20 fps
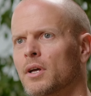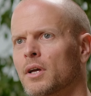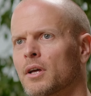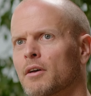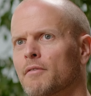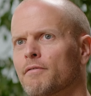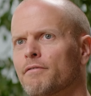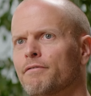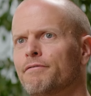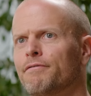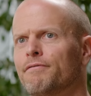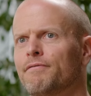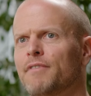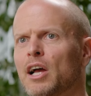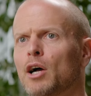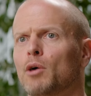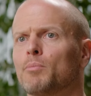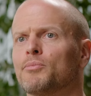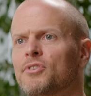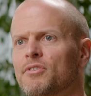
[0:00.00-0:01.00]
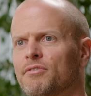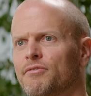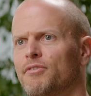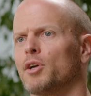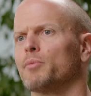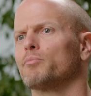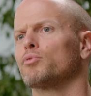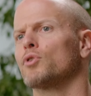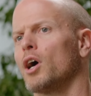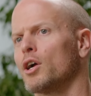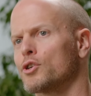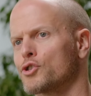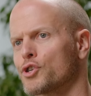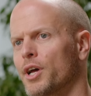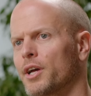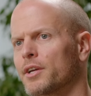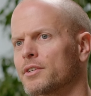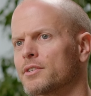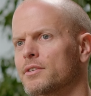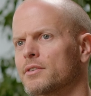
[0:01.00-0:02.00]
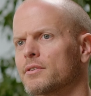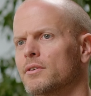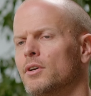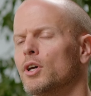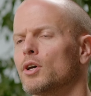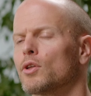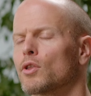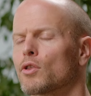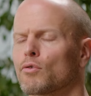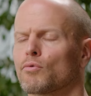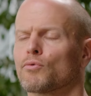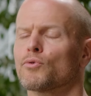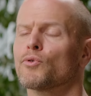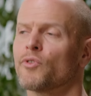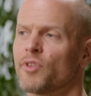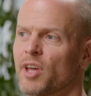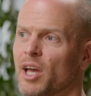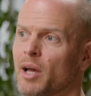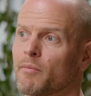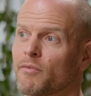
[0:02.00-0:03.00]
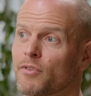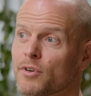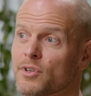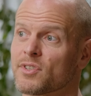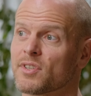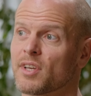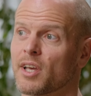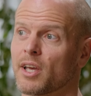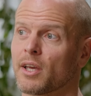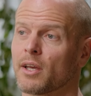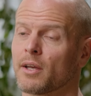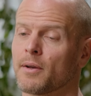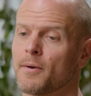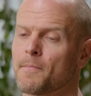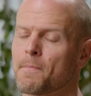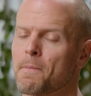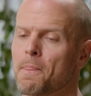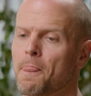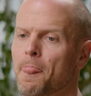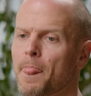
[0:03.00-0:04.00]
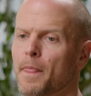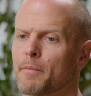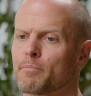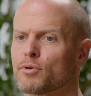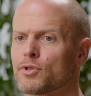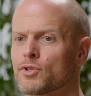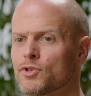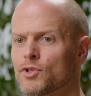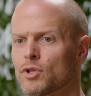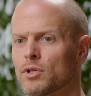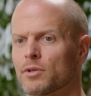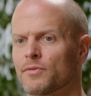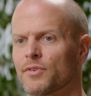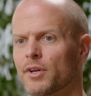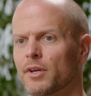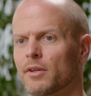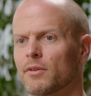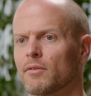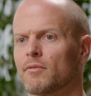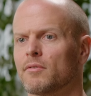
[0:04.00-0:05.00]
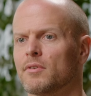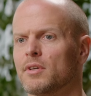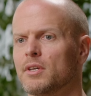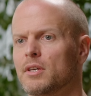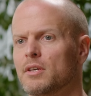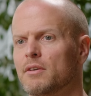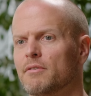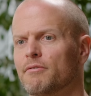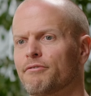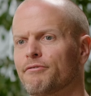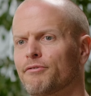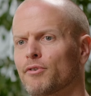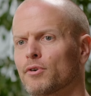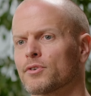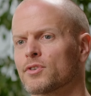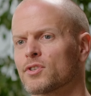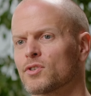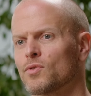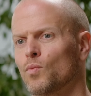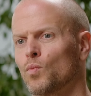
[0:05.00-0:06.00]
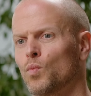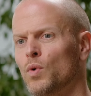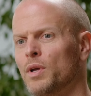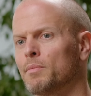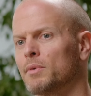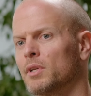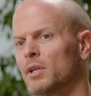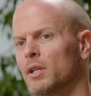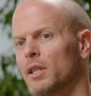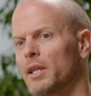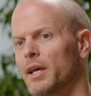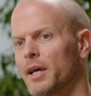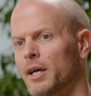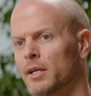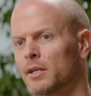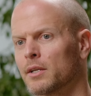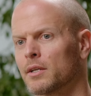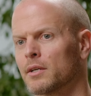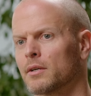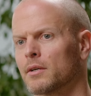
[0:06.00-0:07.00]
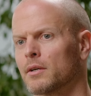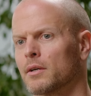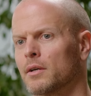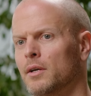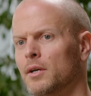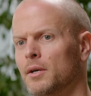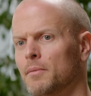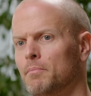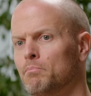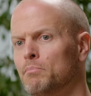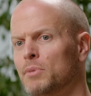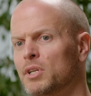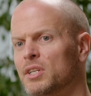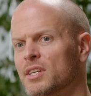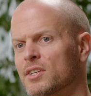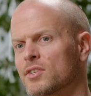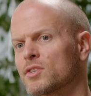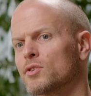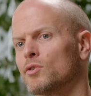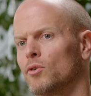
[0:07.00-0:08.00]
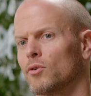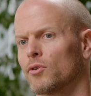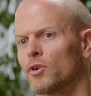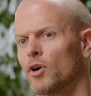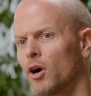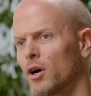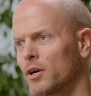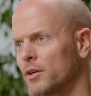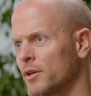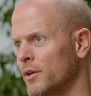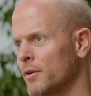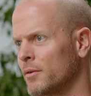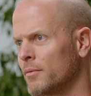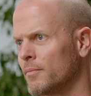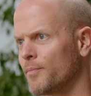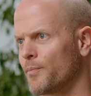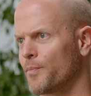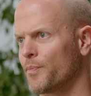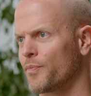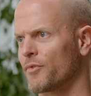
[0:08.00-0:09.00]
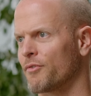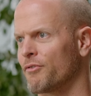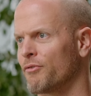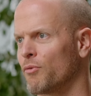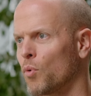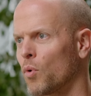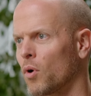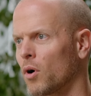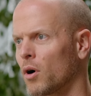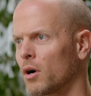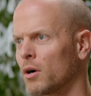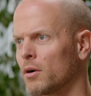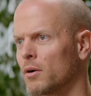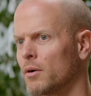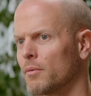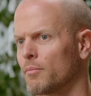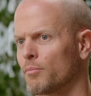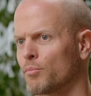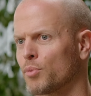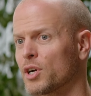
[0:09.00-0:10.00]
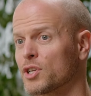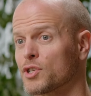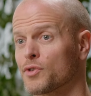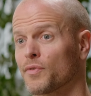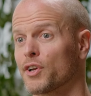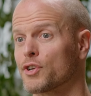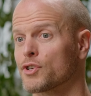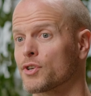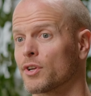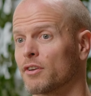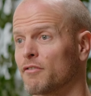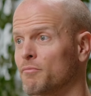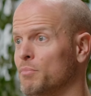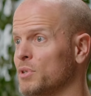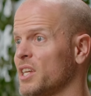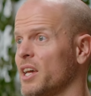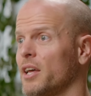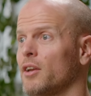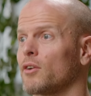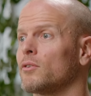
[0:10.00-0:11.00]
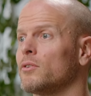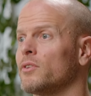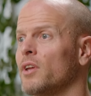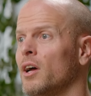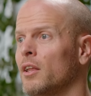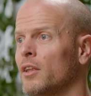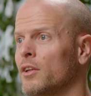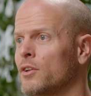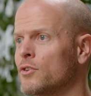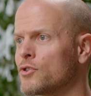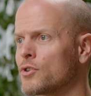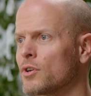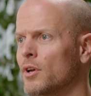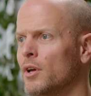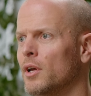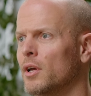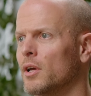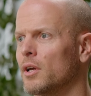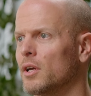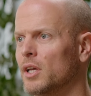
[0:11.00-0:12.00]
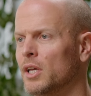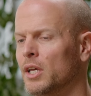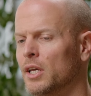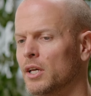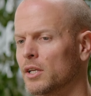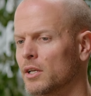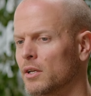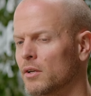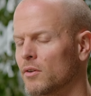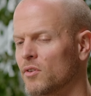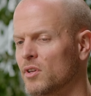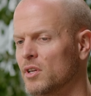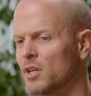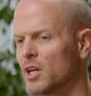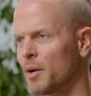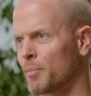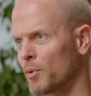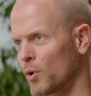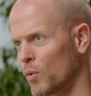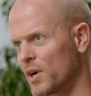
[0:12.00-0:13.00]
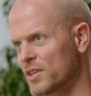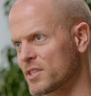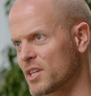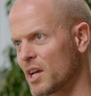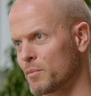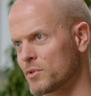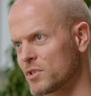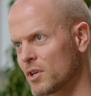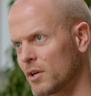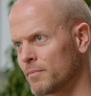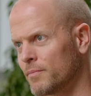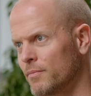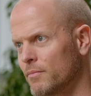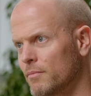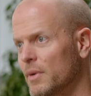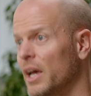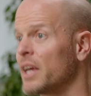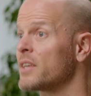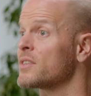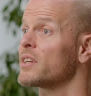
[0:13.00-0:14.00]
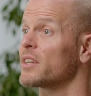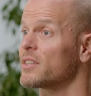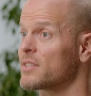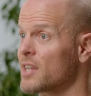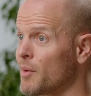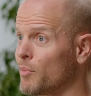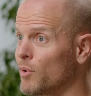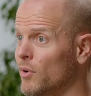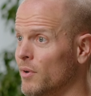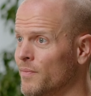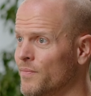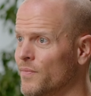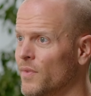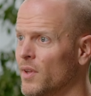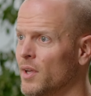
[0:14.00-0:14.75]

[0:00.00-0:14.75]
uh, helped to fund projects through them for, say, preserving the first women led medicinal garden for preservation of botanical knowledge in the upper West Amazon, as an example.